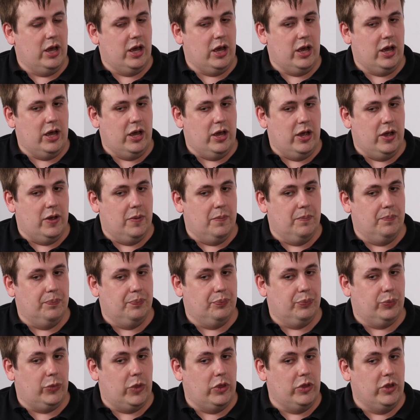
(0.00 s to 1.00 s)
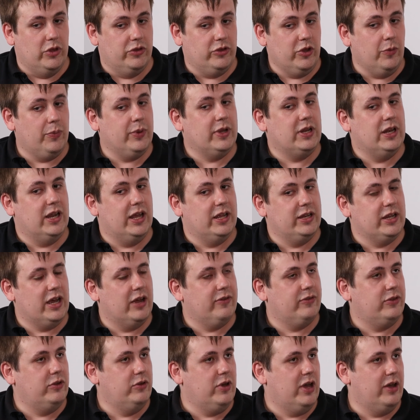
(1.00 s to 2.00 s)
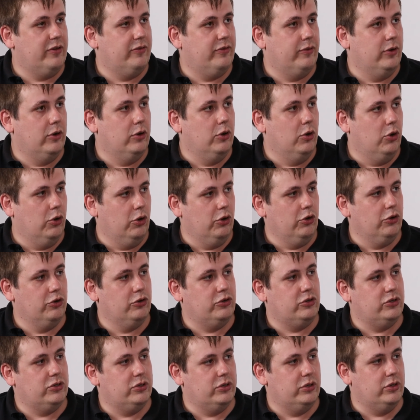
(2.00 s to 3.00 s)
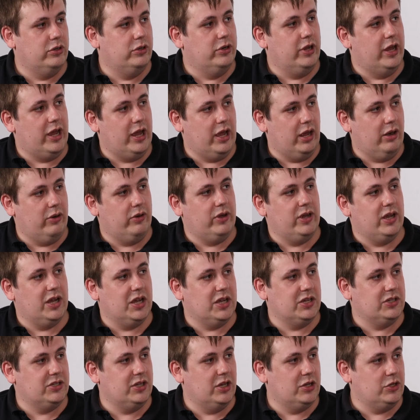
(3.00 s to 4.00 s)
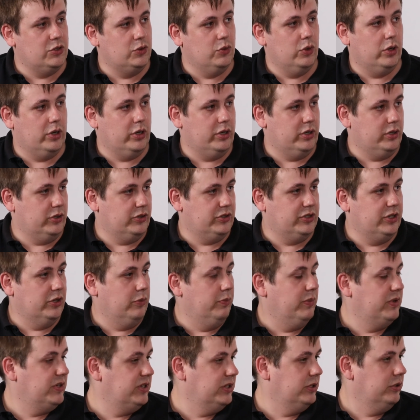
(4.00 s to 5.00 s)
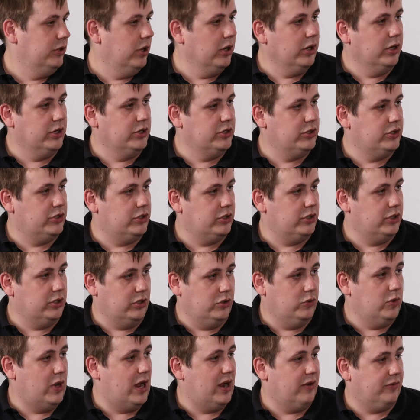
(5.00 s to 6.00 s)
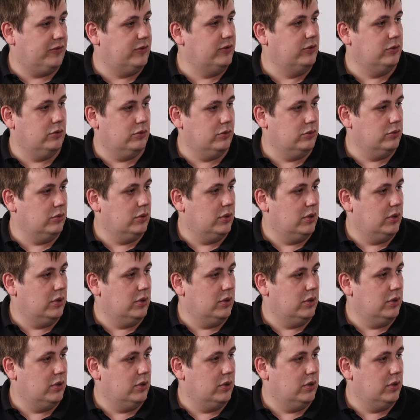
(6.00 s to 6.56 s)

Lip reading: the topic-led, after you have learned the areas that you are still missing knowledge, you have to